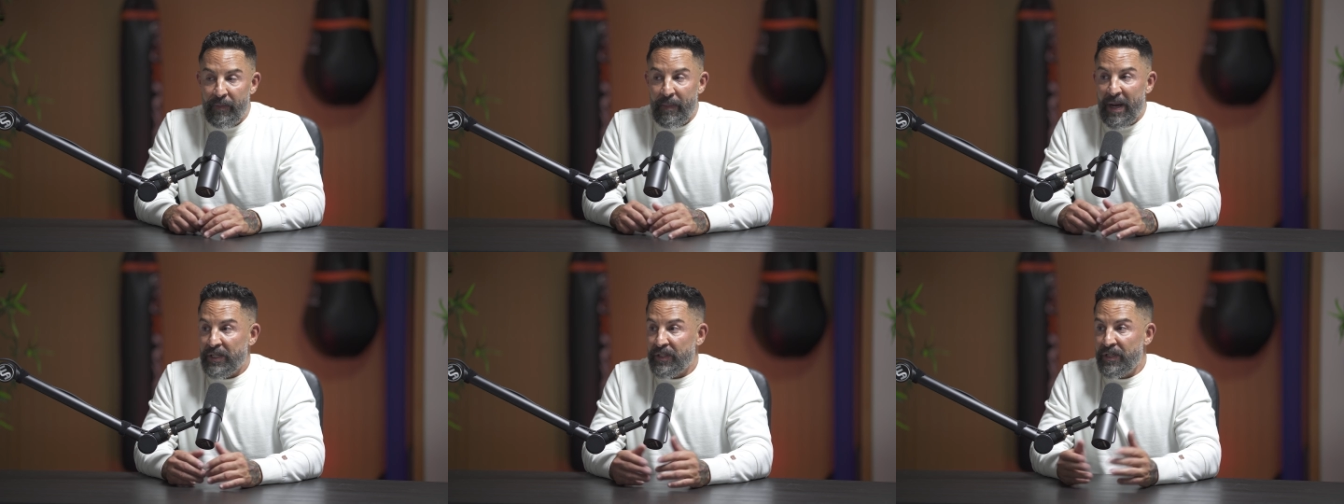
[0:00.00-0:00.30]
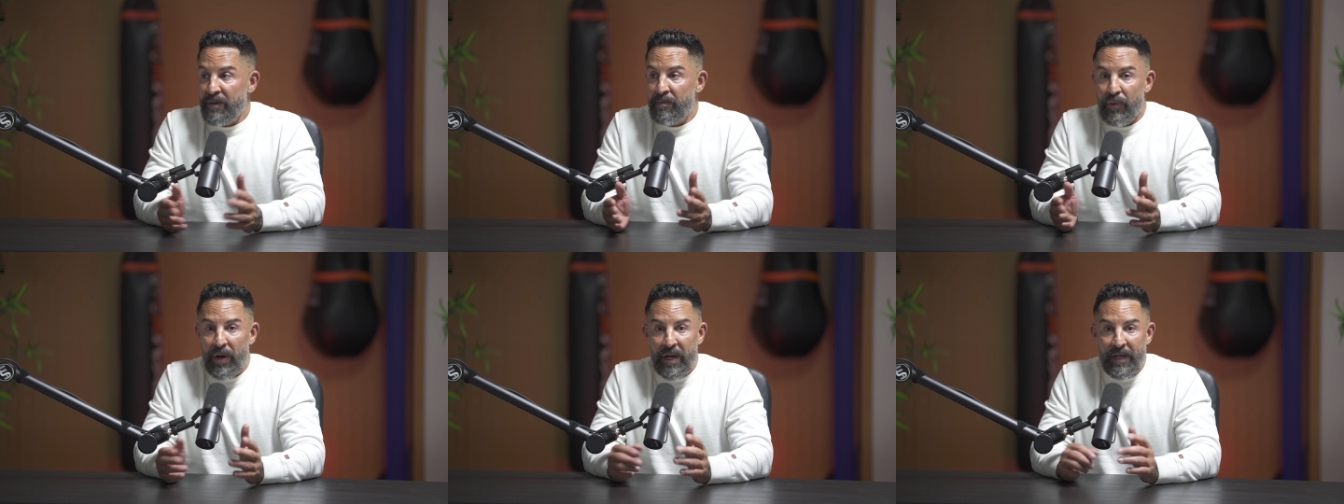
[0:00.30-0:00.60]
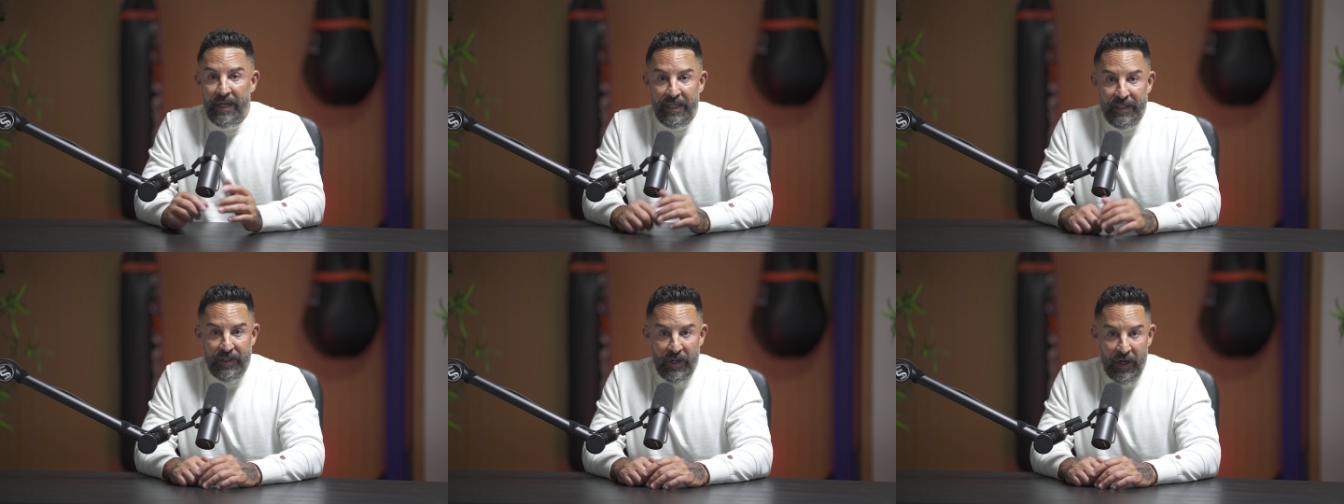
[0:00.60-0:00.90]
Maxime
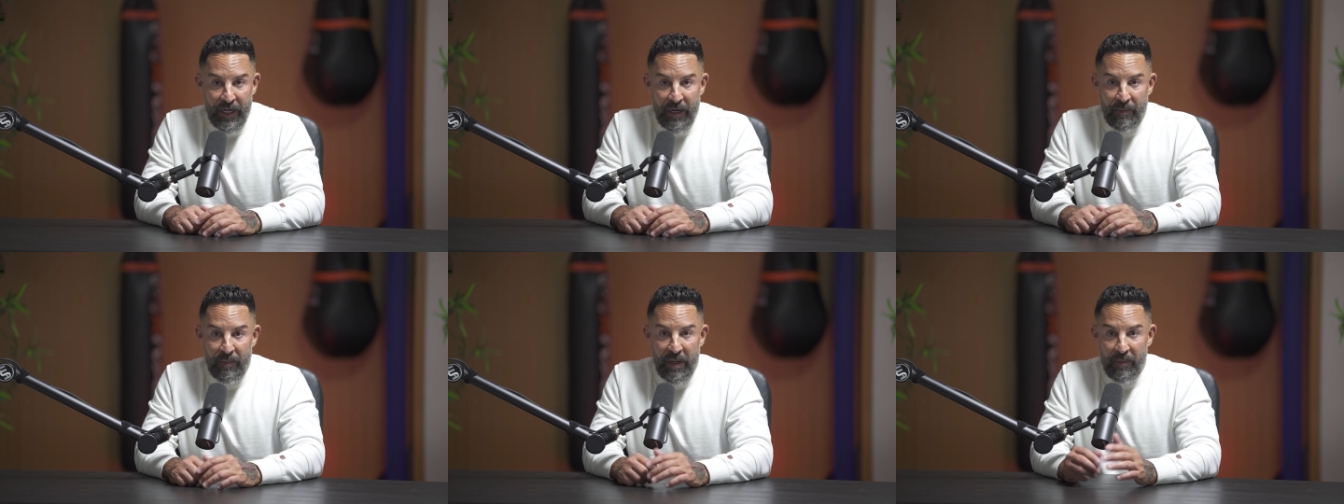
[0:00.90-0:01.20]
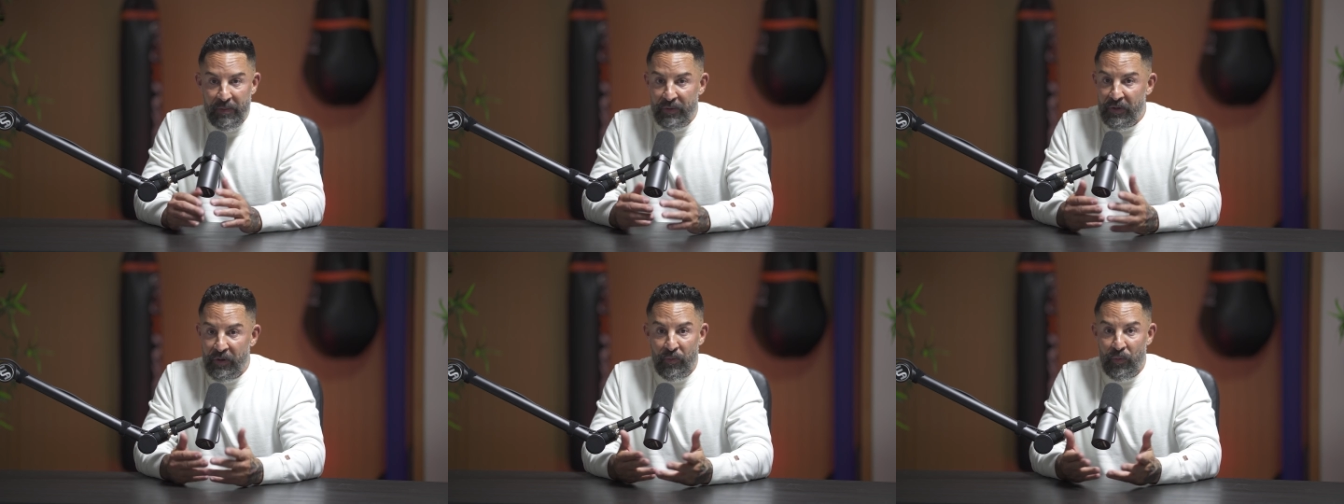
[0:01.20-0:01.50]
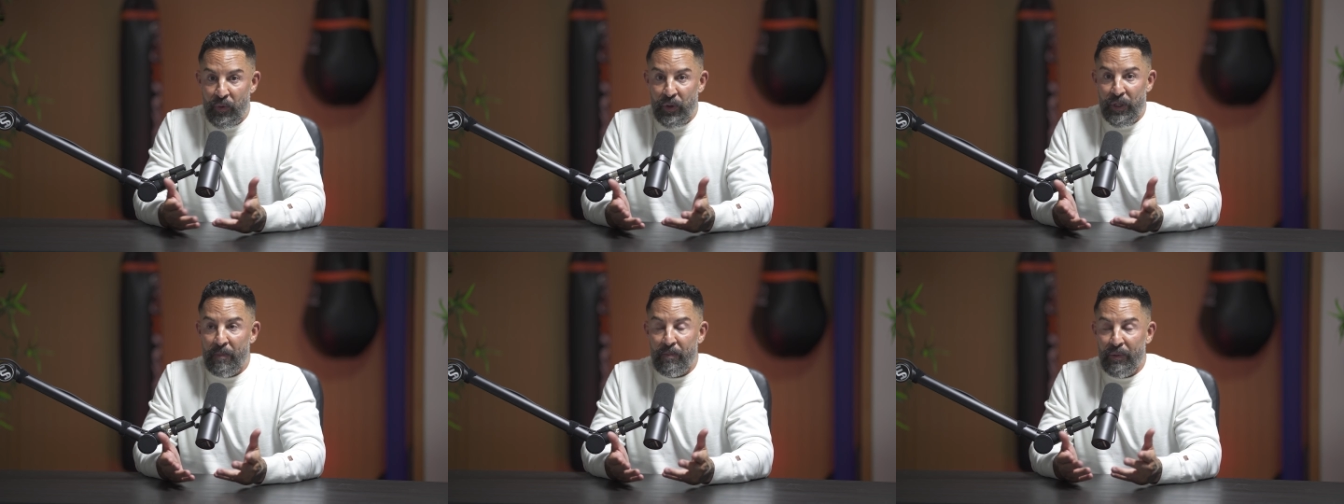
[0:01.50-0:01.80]
Bernier is not going to be able to
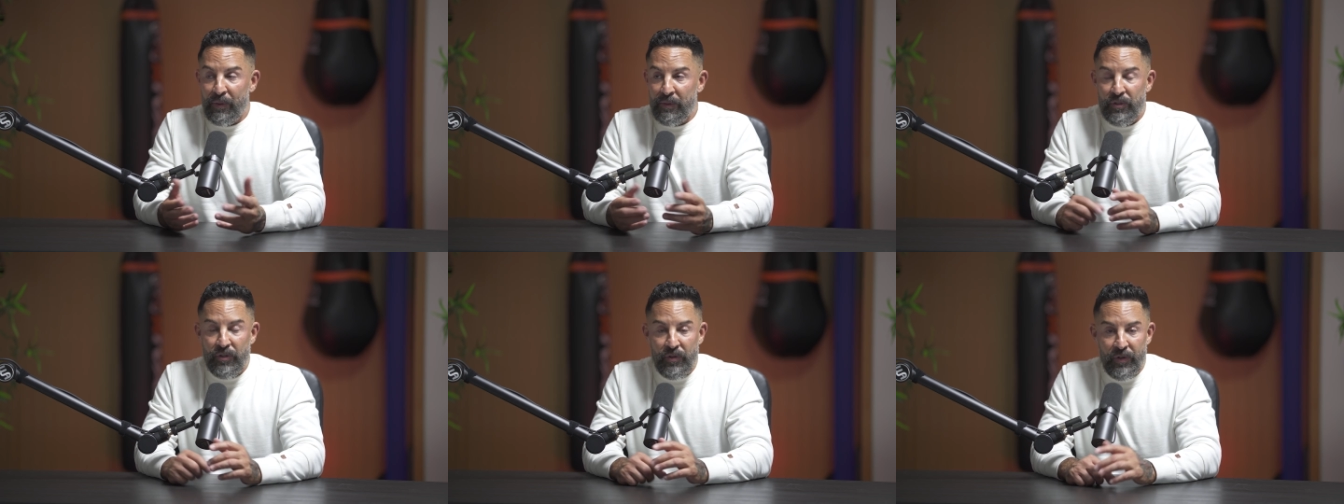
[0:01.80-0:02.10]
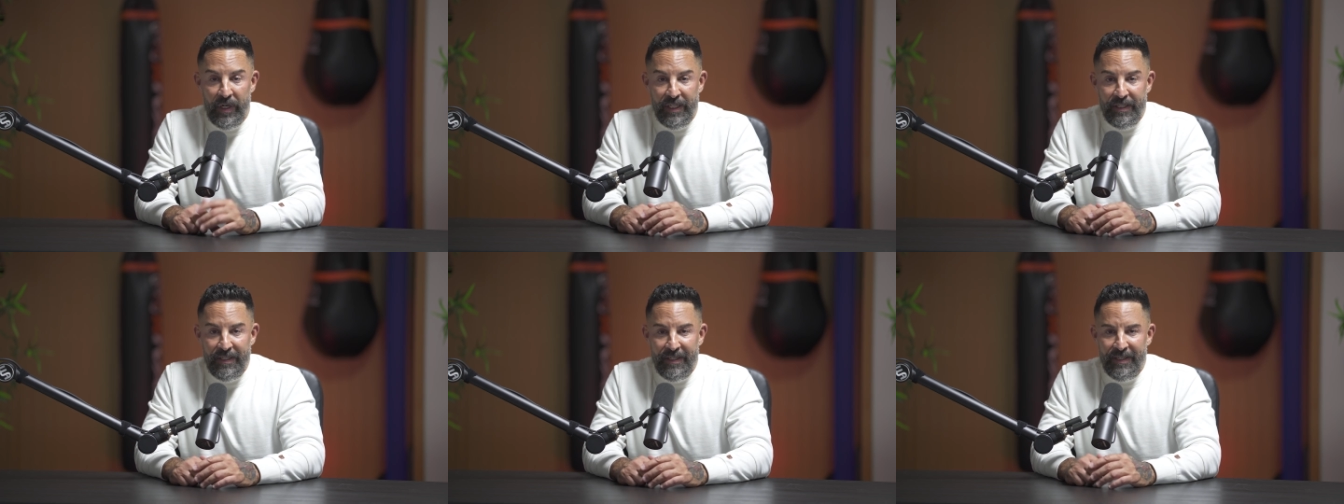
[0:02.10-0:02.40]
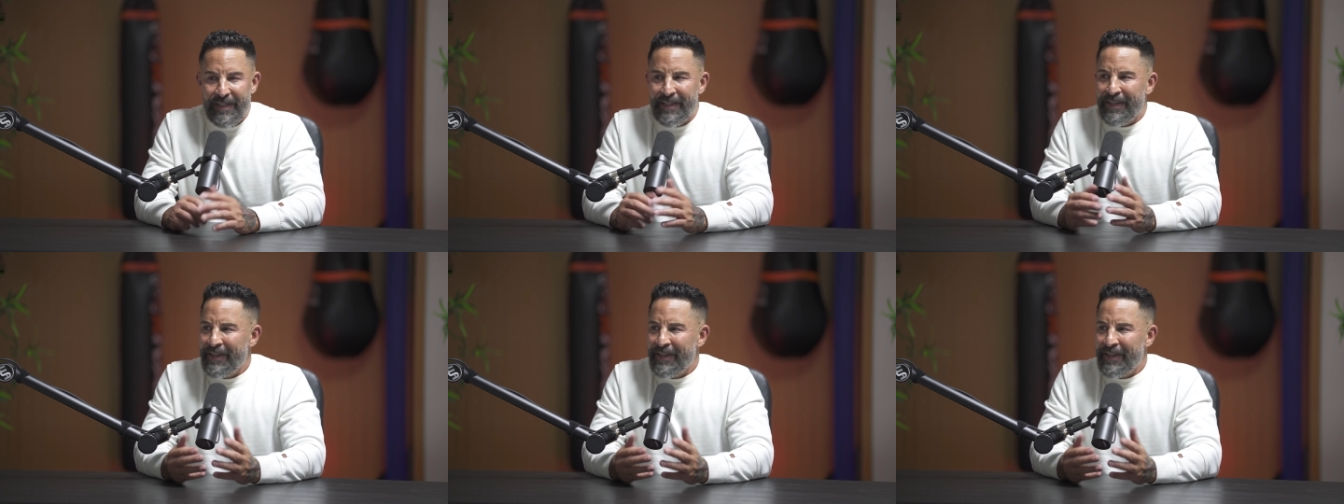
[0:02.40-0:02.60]
really pull strings.